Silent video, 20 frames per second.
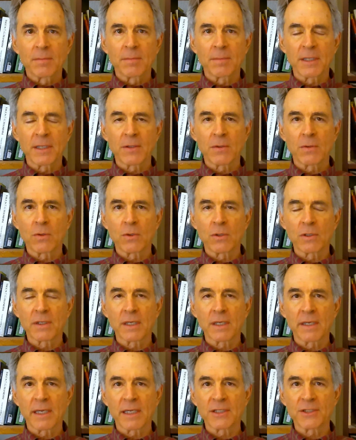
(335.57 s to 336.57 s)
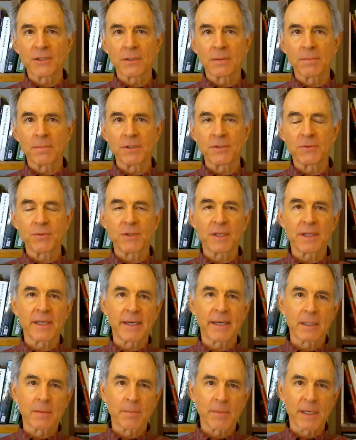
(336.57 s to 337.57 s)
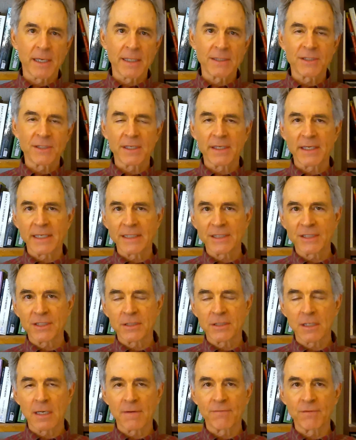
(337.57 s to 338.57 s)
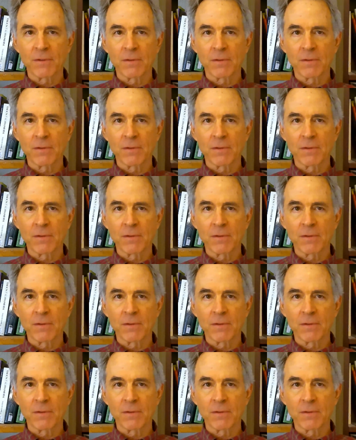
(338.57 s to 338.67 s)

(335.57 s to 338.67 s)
but the whole connection between the Edomites and Esau